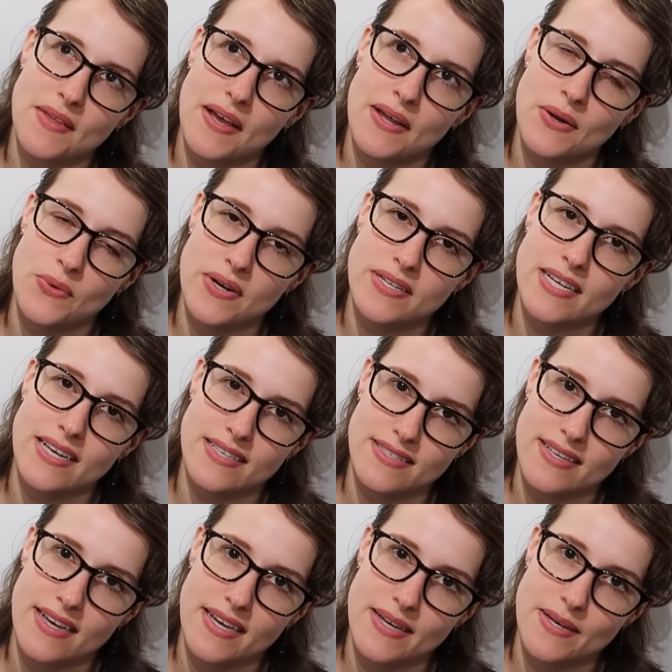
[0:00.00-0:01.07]
I know what it
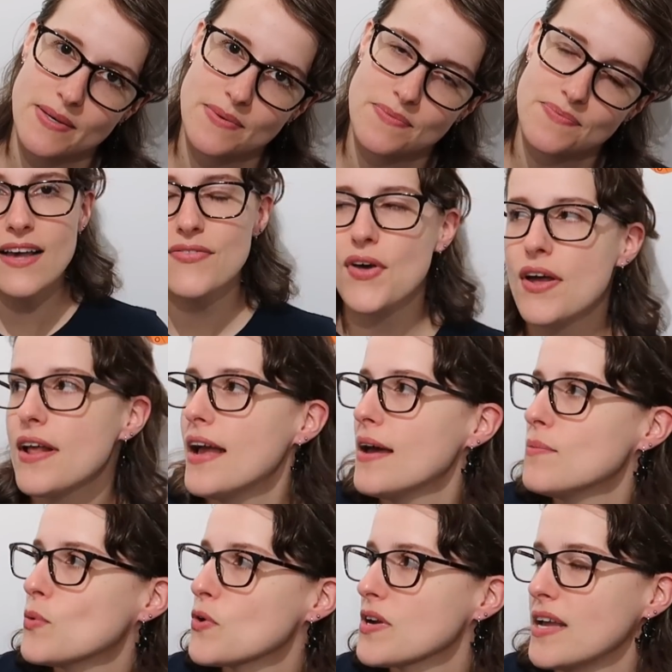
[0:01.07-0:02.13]
tastes like. I thought I
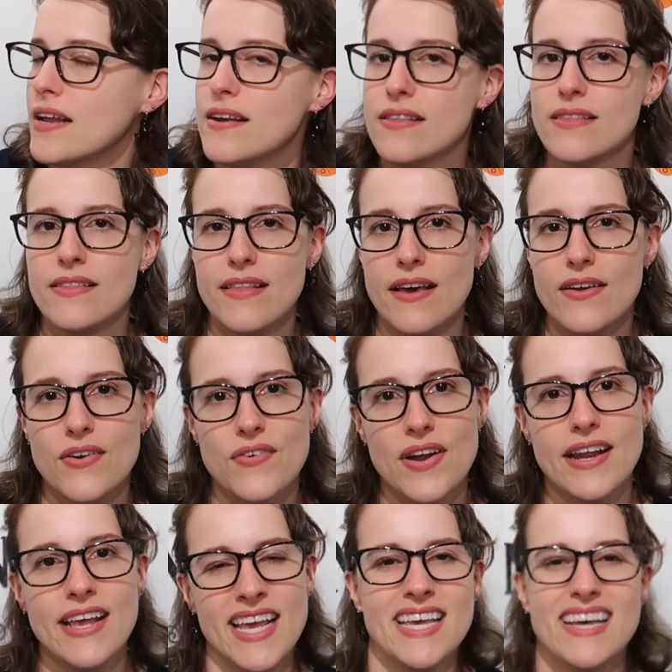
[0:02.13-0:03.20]
had more candy than that
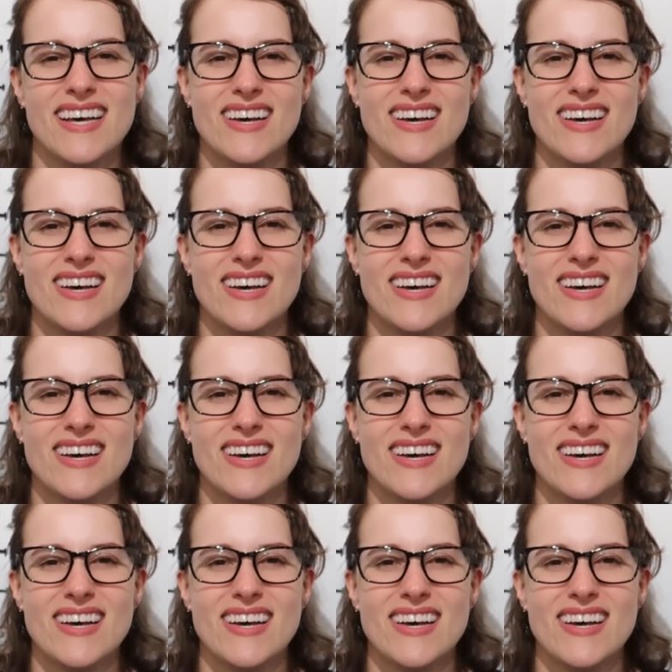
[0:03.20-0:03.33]
already.